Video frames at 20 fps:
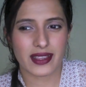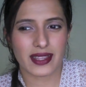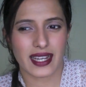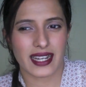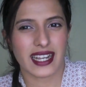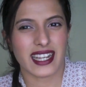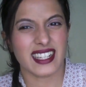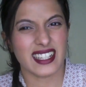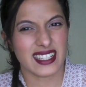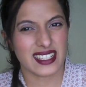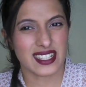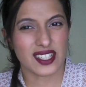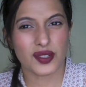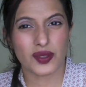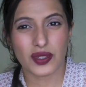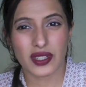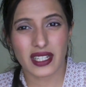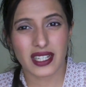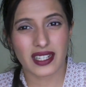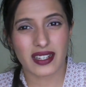that I do
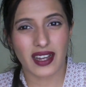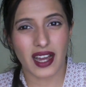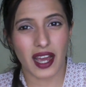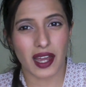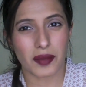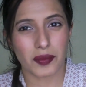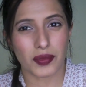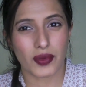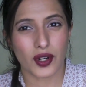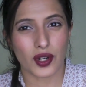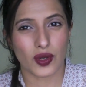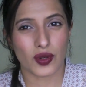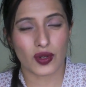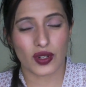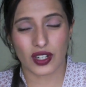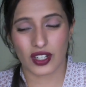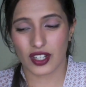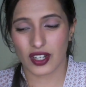need eyebrow